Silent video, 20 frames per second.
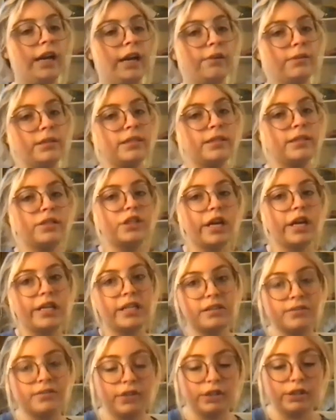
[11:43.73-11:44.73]
I would
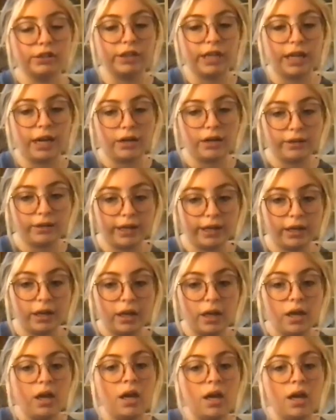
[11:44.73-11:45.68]
suggest figuring out like,